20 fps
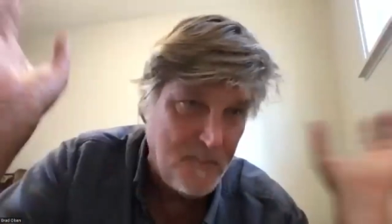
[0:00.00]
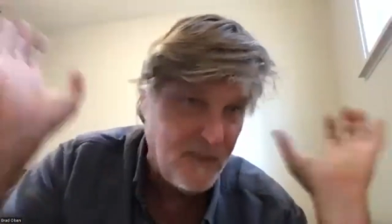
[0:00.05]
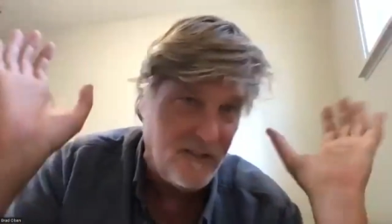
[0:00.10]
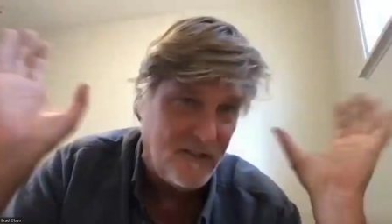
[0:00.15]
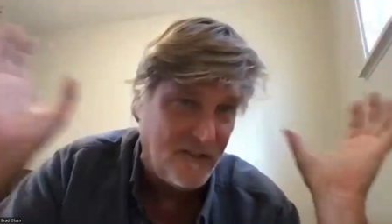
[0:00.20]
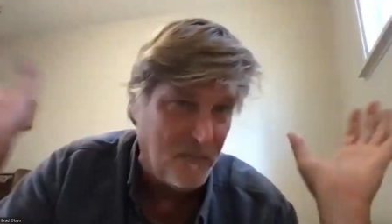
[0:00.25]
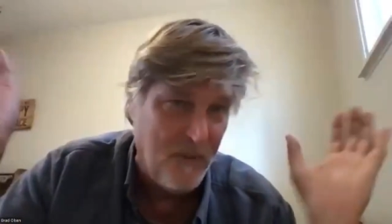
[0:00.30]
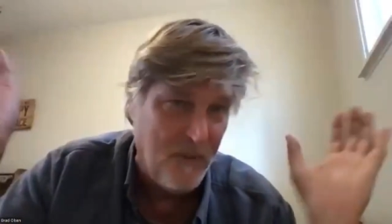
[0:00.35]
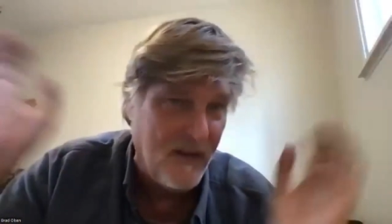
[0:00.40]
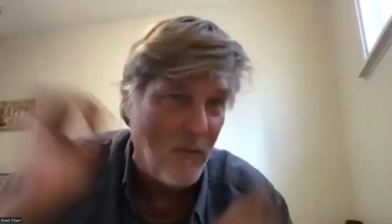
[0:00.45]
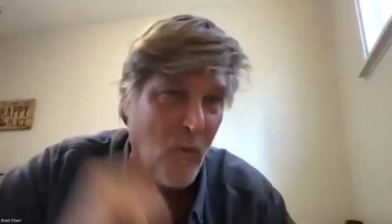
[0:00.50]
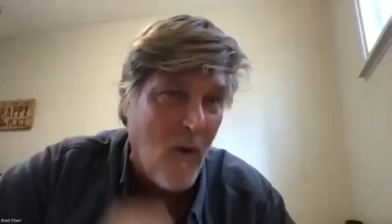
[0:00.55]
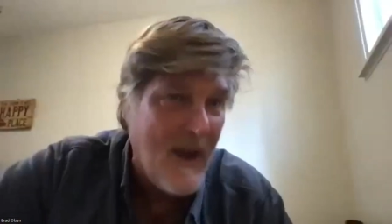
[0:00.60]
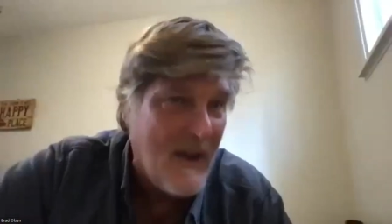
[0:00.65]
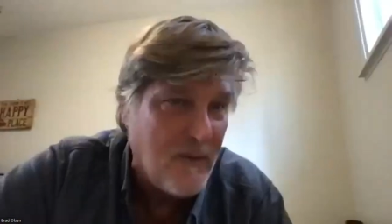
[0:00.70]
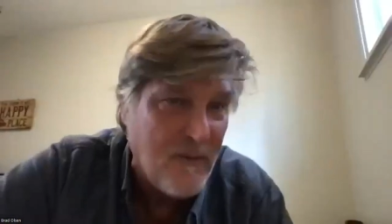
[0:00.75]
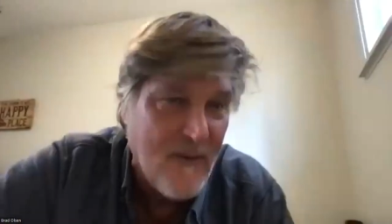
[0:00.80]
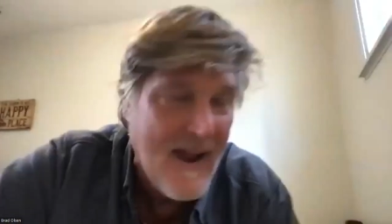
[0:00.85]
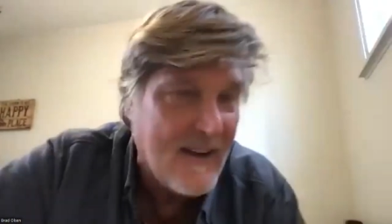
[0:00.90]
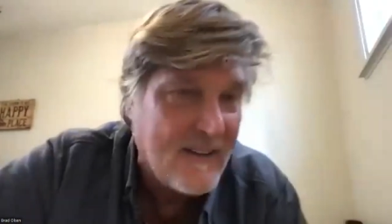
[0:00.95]
this big
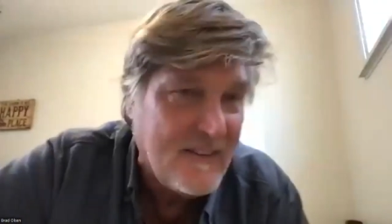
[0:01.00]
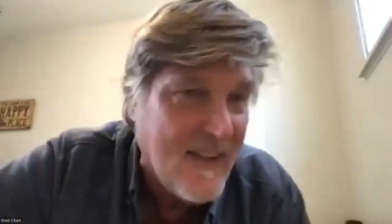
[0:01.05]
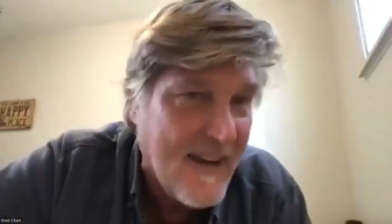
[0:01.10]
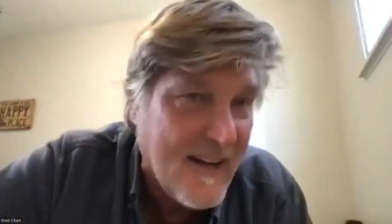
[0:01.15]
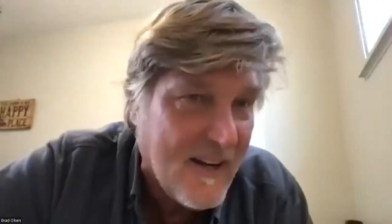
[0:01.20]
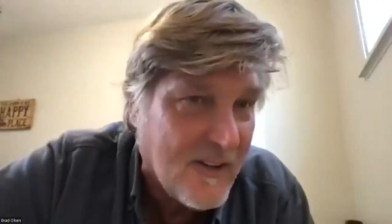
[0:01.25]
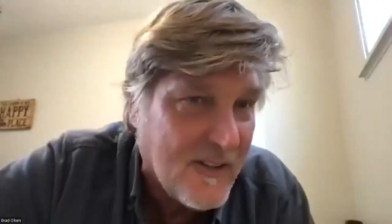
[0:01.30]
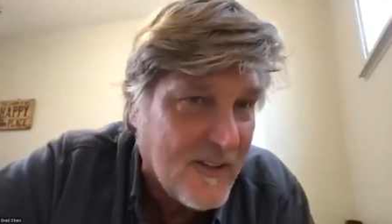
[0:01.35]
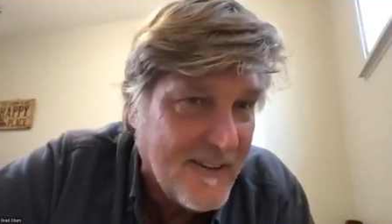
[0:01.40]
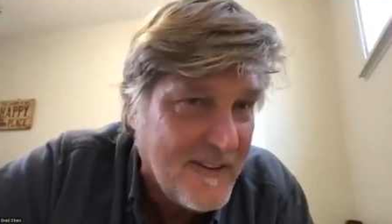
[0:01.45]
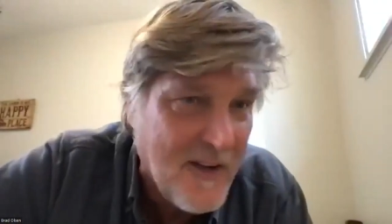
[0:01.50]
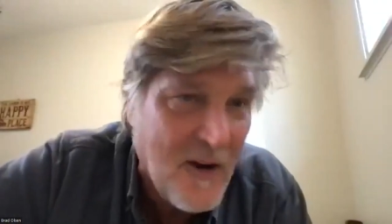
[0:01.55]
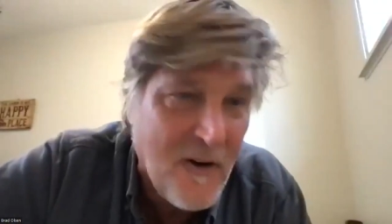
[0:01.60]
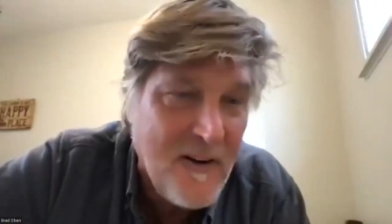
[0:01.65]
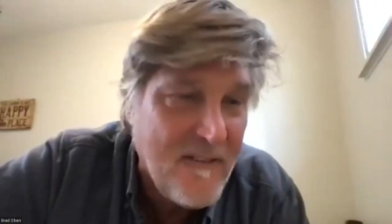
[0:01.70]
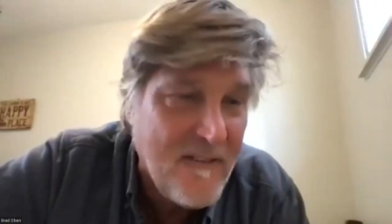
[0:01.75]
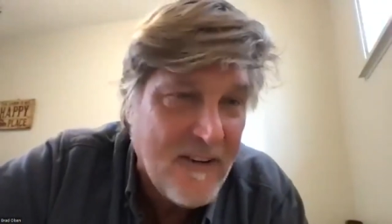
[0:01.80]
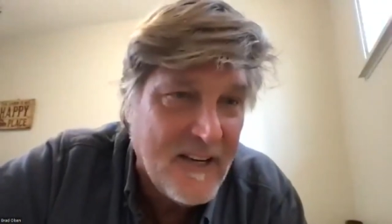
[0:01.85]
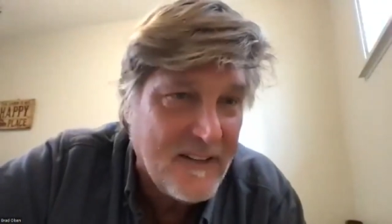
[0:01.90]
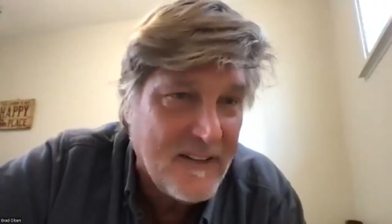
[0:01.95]
white rectangle, and
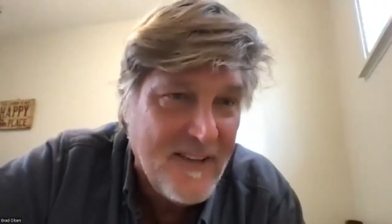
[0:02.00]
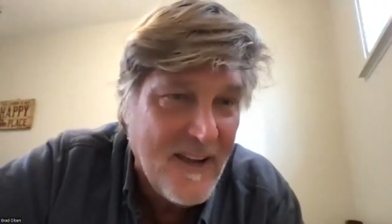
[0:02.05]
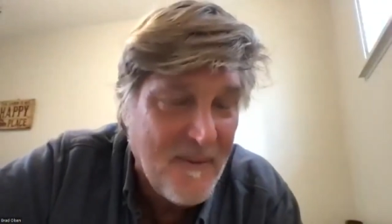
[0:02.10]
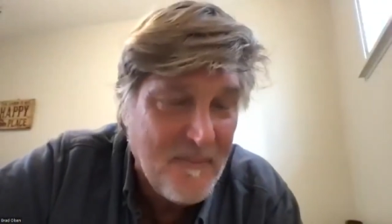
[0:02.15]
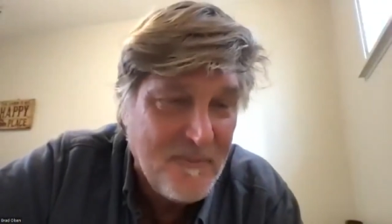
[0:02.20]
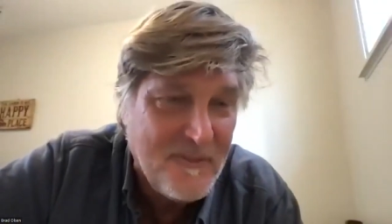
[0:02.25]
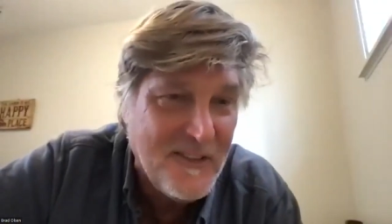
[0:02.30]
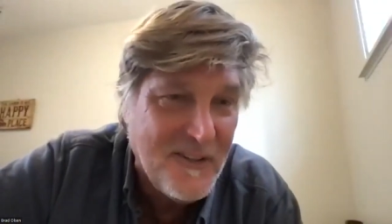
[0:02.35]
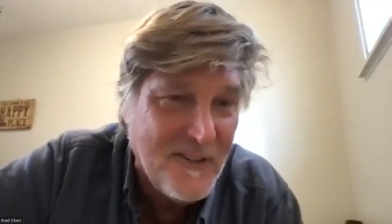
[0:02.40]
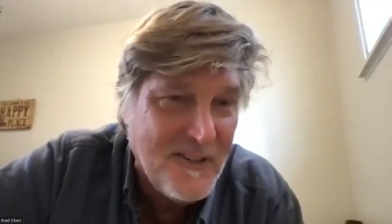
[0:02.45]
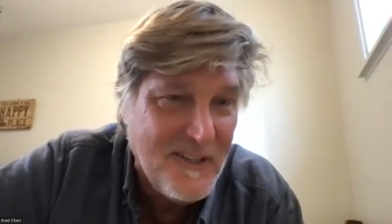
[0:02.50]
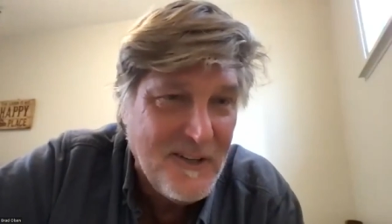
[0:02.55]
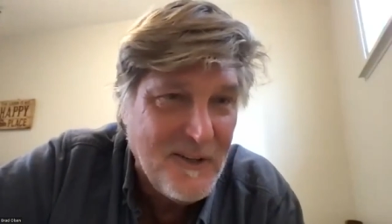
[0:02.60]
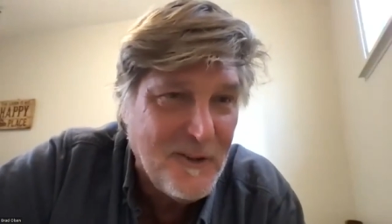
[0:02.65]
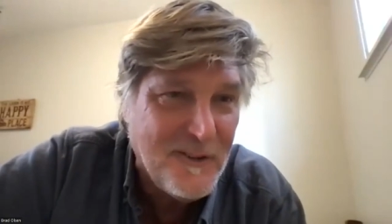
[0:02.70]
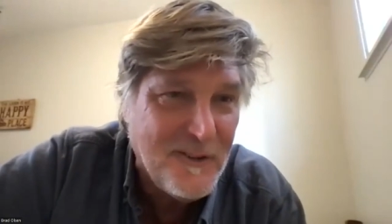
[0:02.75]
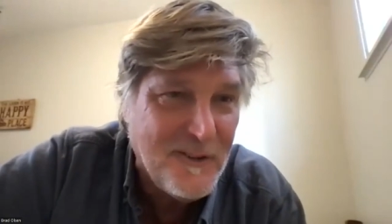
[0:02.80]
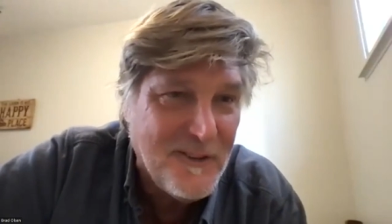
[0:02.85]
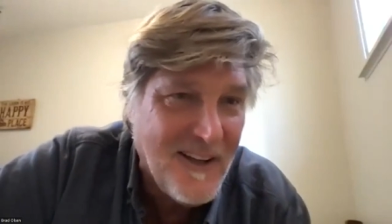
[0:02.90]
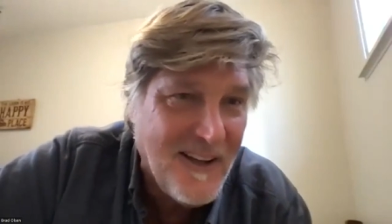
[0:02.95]
don't even attempt to
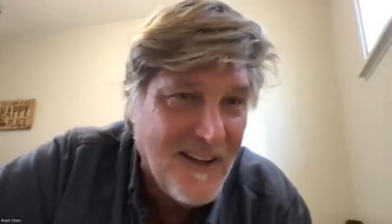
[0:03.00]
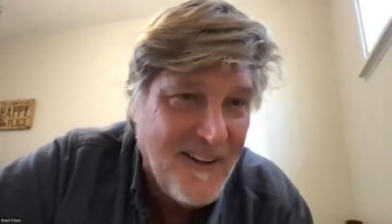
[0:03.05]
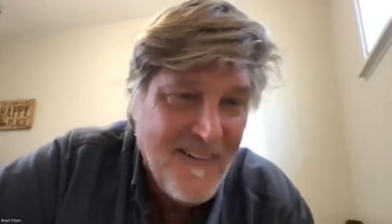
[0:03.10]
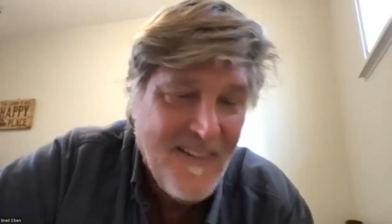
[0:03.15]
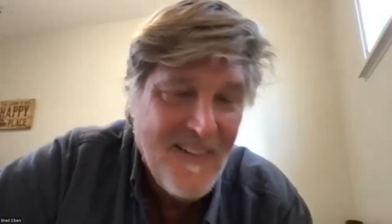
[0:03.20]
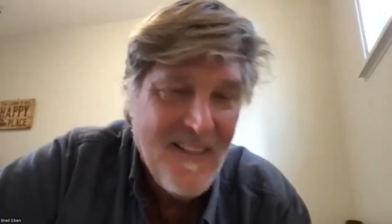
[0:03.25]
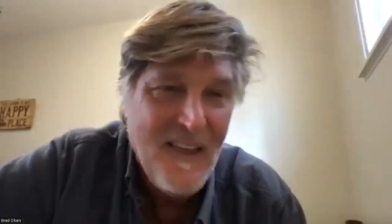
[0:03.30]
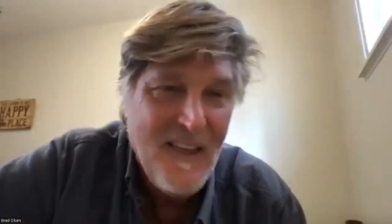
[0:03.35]
use a